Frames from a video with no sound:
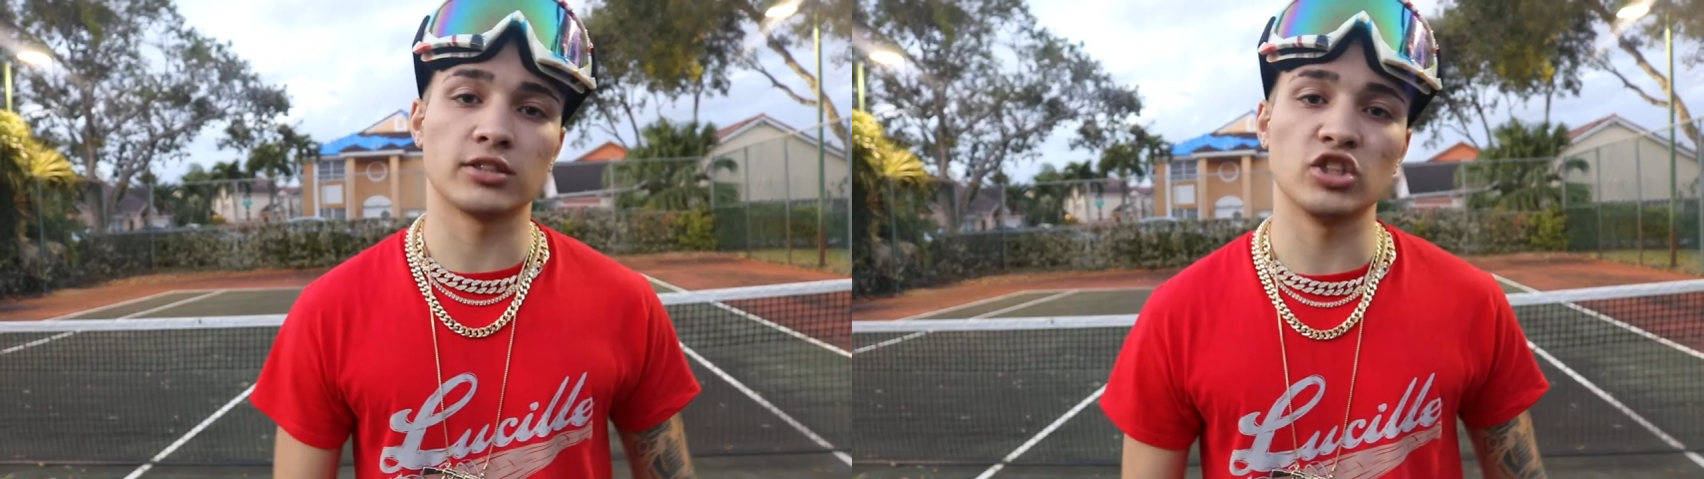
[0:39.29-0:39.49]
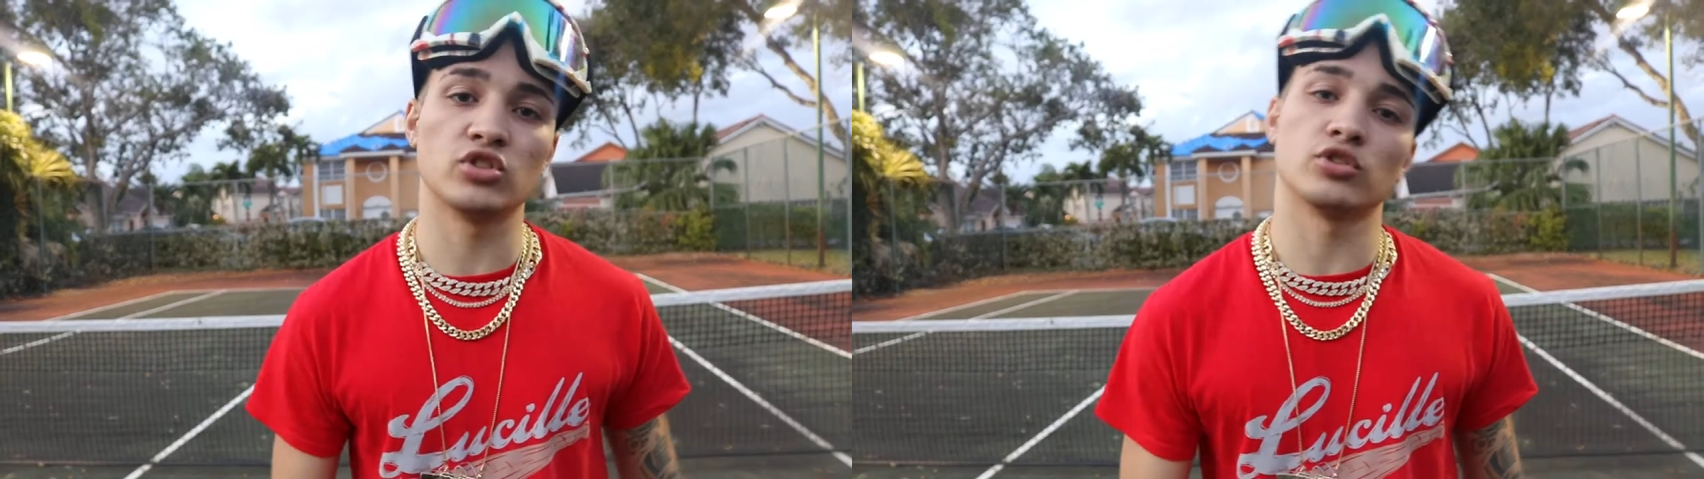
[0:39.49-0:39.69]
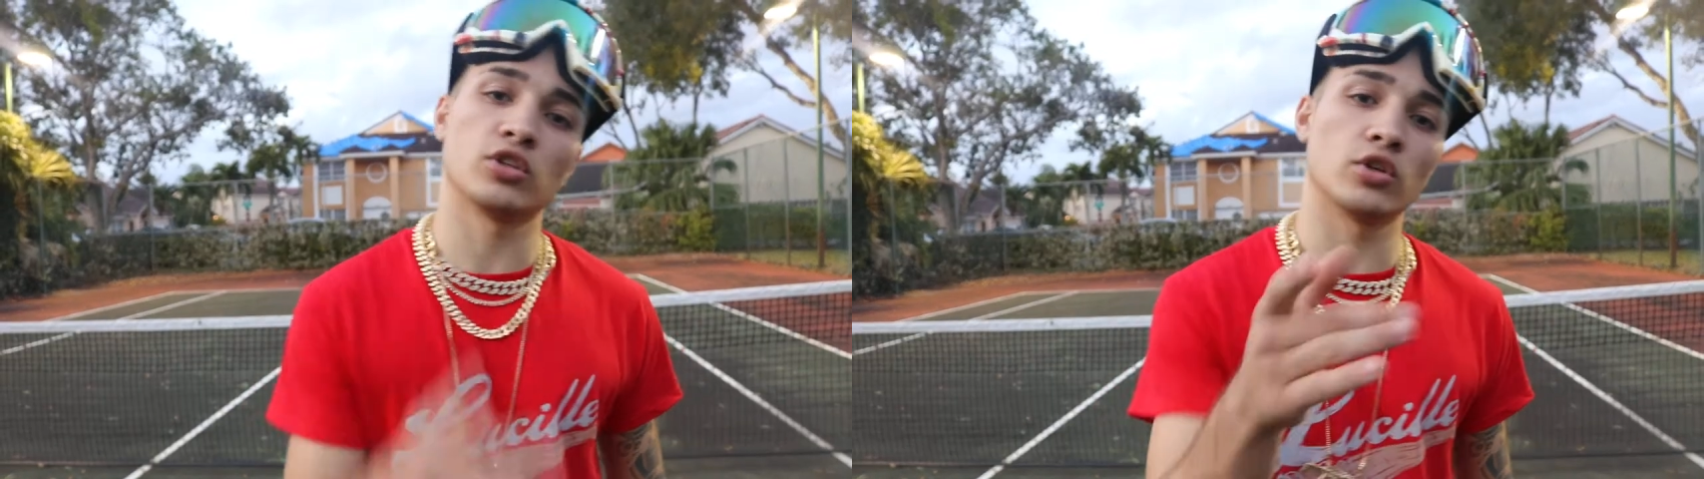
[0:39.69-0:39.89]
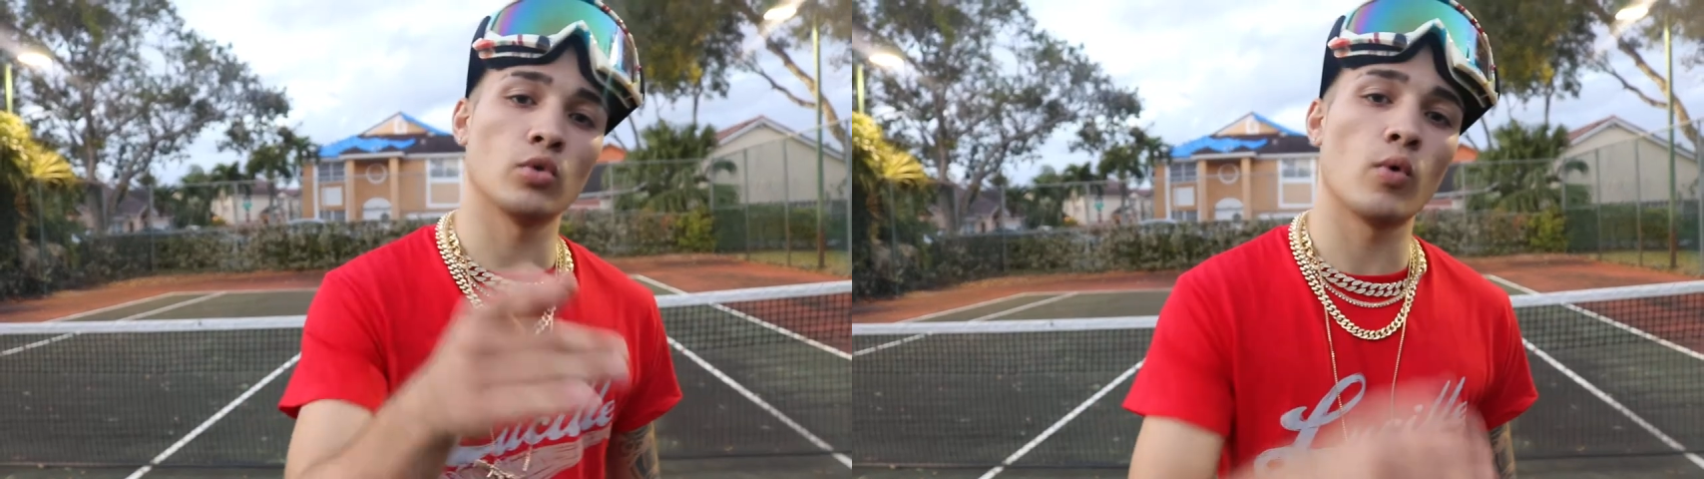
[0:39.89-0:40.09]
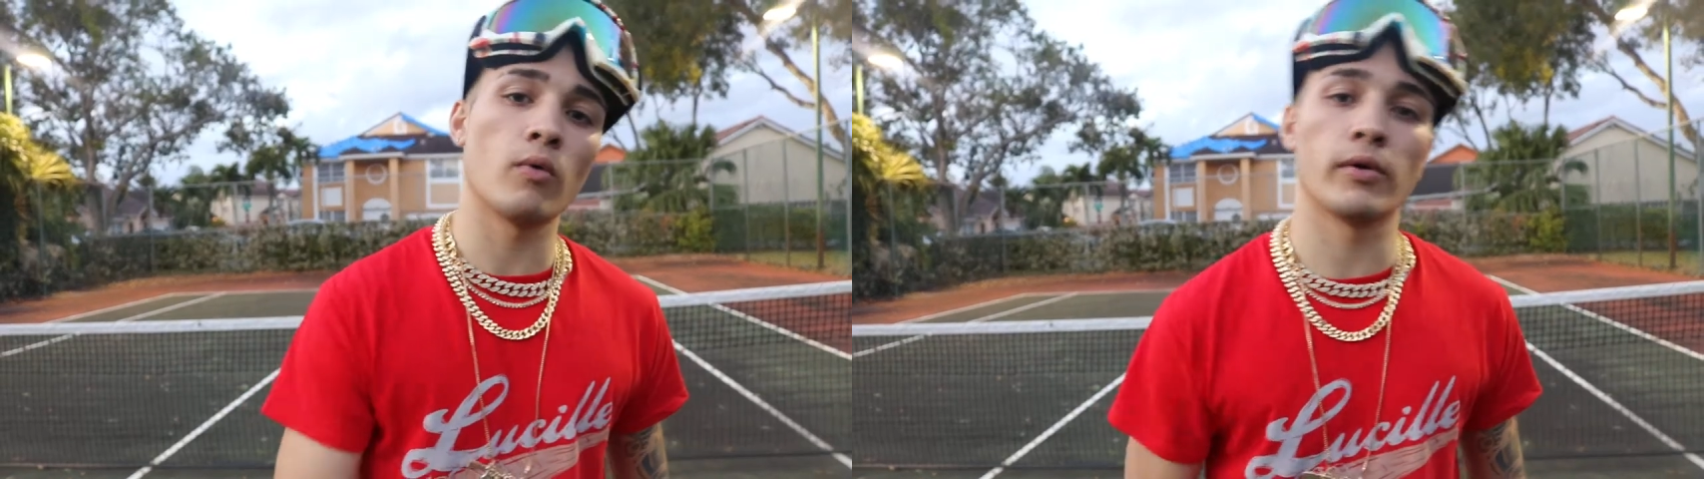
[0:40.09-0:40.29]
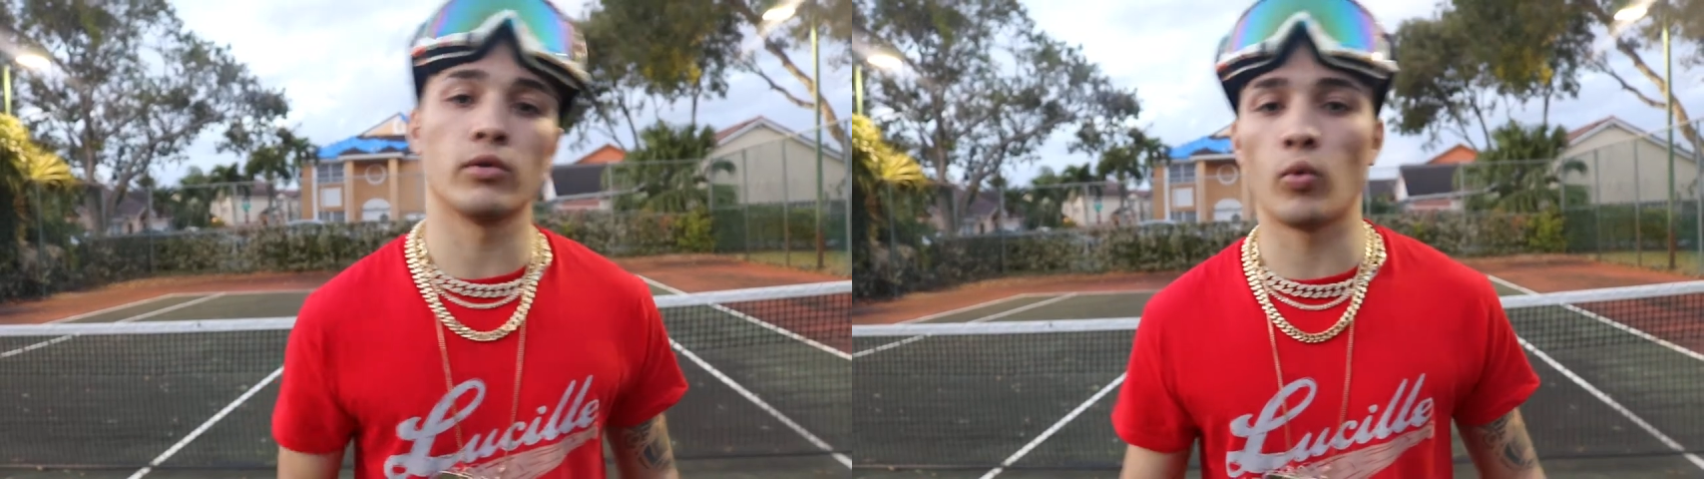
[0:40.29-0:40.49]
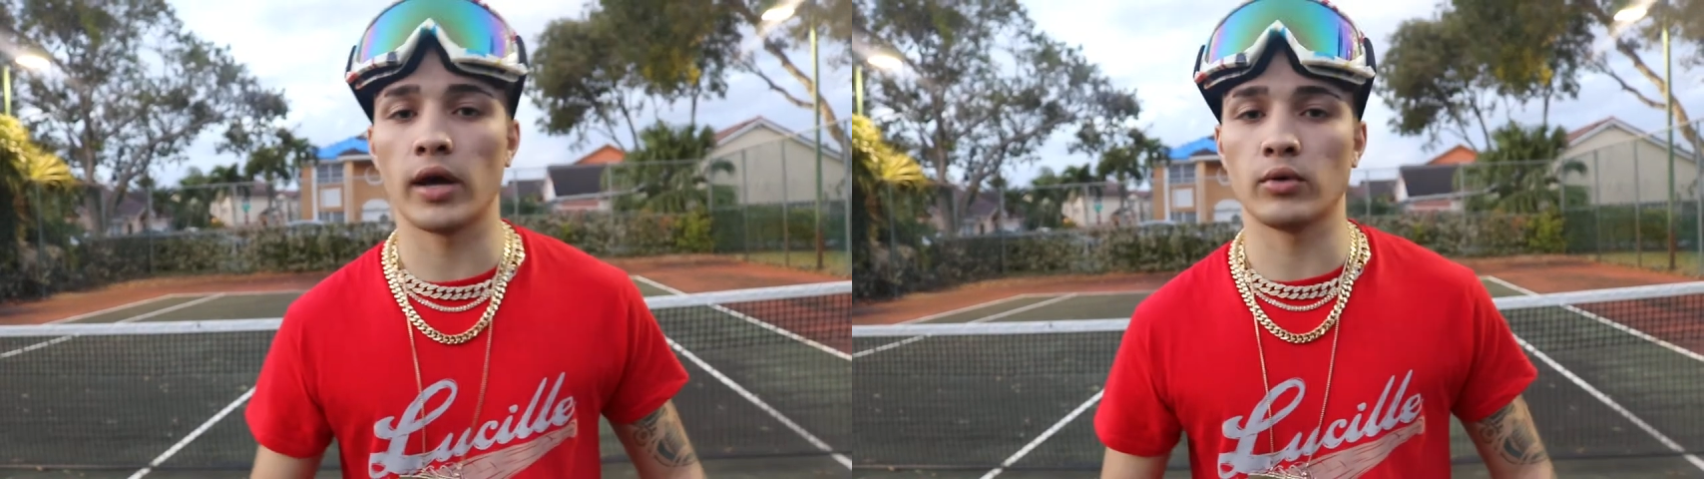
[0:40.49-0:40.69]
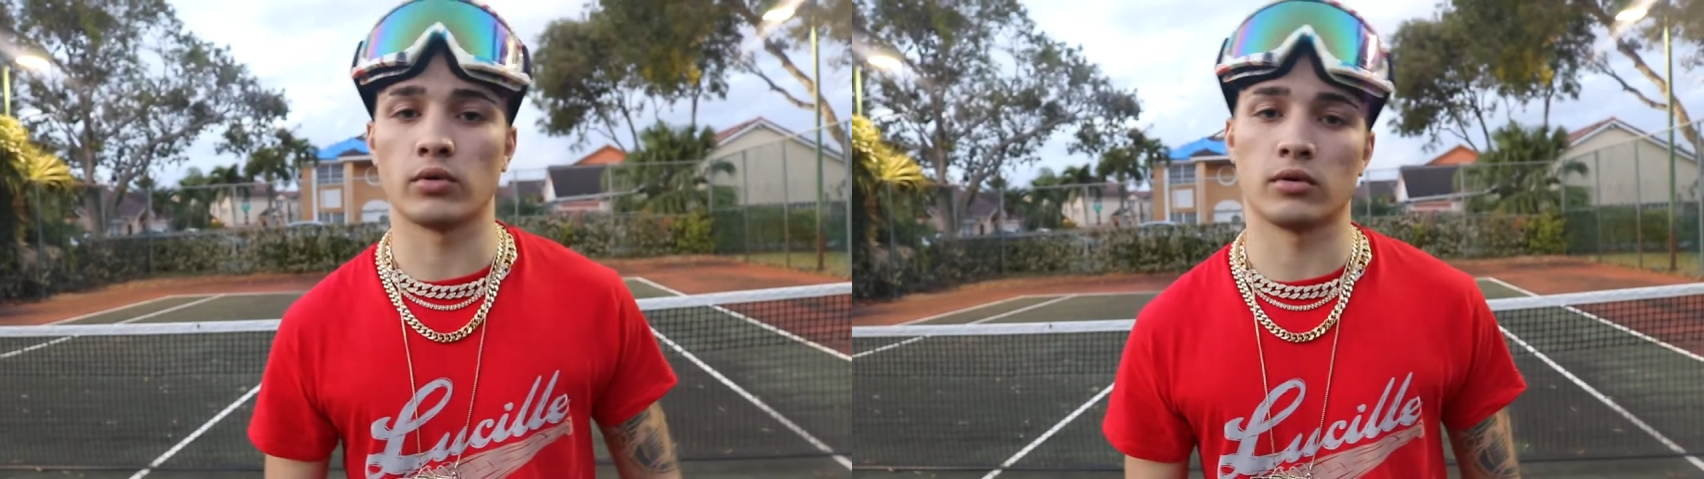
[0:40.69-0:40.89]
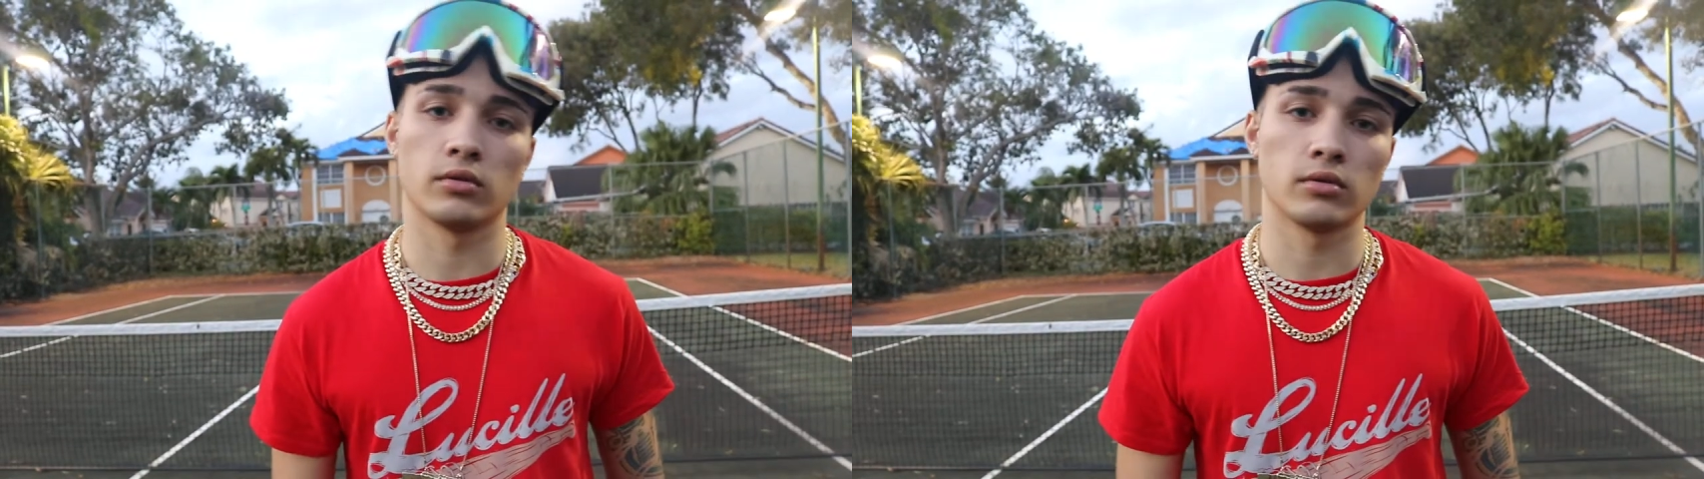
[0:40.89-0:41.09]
t-shirts and you're the one wearing the white one.